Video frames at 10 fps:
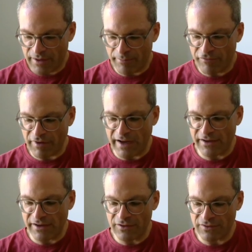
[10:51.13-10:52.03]

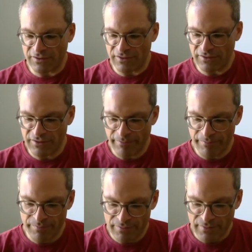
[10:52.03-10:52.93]
find instances.
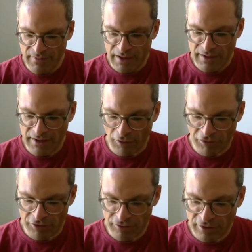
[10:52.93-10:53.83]
Now,
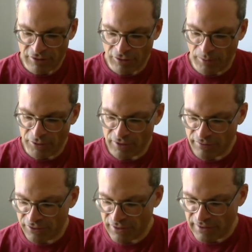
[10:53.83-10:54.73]
for traditional computer
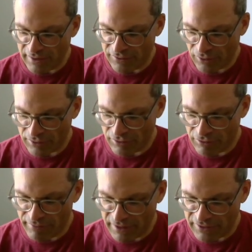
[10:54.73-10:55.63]
vision, that is not a
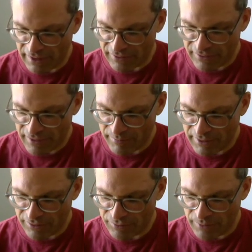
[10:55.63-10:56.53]
trivial task,
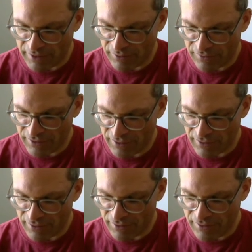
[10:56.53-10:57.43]
because we
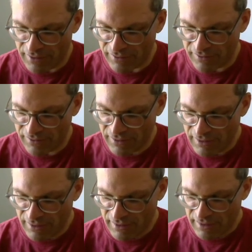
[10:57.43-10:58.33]
consider this
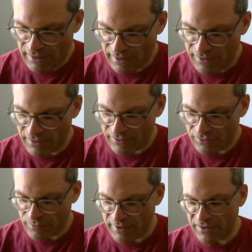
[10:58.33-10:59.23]
and this
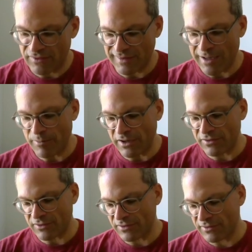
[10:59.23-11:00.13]
to be the same
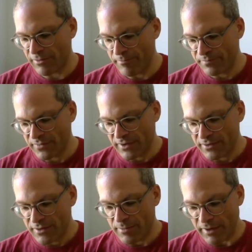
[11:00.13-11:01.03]
instance,
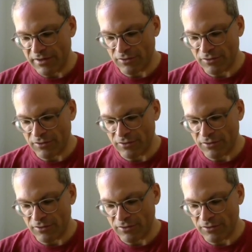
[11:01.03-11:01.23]
but it's